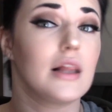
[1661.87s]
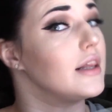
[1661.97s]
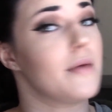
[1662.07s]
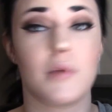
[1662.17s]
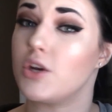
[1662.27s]

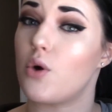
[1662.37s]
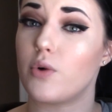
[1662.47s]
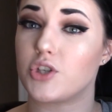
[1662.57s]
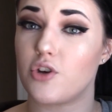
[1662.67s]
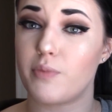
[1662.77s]
Let me know
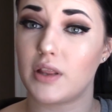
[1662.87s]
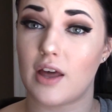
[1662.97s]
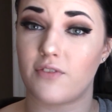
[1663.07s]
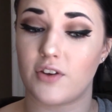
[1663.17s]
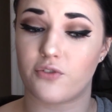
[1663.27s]
what you've been
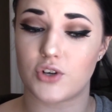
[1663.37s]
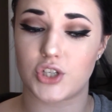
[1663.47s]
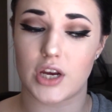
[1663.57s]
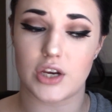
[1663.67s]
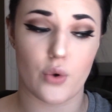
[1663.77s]
loving for
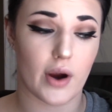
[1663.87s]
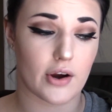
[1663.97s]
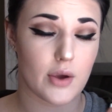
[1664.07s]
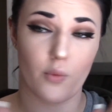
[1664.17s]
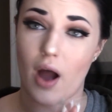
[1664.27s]

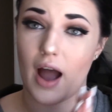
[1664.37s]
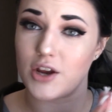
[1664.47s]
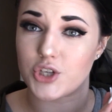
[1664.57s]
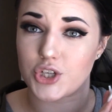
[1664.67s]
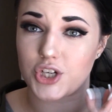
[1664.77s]
January, what I
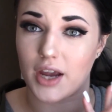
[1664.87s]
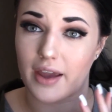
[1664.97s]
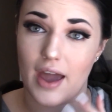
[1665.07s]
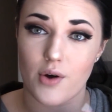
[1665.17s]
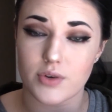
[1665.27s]
should check
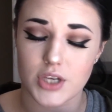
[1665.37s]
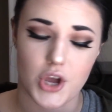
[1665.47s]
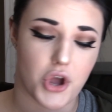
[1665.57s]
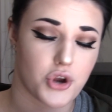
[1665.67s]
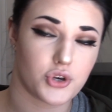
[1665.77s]
out,
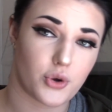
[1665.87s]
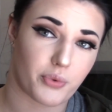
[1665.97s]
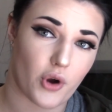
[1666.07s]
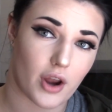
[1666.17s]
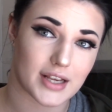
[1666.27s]
new
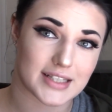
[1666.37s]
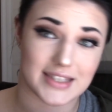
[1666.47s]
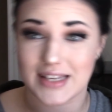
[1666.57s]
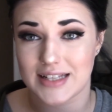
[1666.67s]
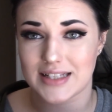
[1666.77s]
products,
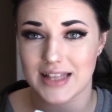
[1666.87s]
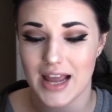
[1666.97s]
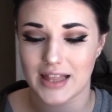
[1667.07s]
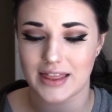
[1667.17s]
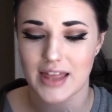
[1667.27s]
things
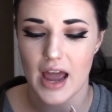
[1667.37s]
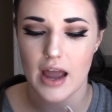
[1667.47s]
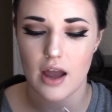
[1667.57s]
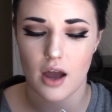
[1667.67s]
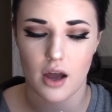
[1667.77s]
like that.